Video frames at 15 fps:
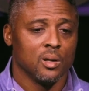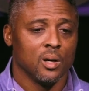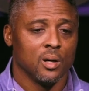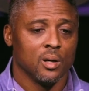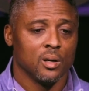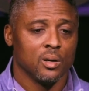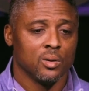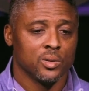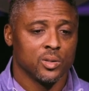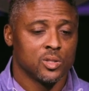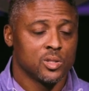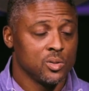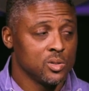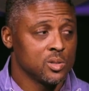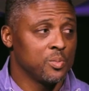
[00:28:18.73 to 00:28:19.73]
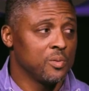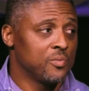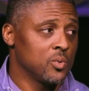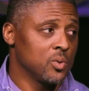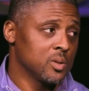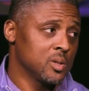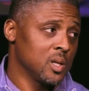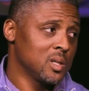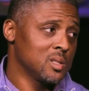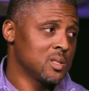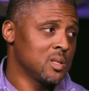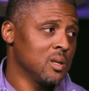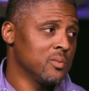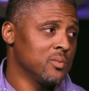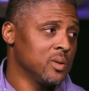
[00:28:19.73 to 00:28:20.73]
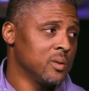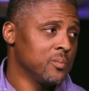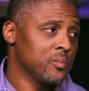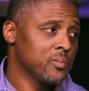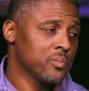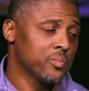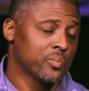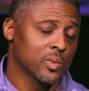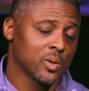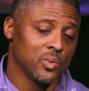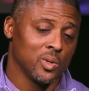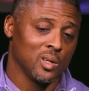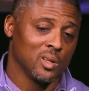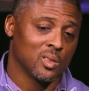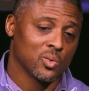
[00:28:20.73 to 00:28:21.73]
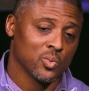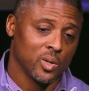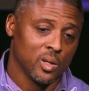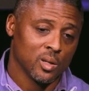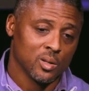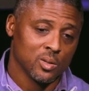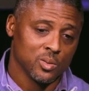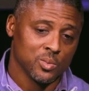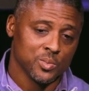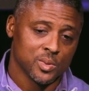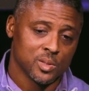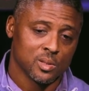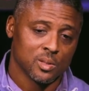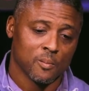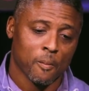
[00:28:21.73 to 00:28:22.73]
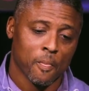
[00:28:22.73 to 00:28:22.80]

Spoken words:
on the Tuesday before Thanksgiving. Mm-hmm. We did 3 homes.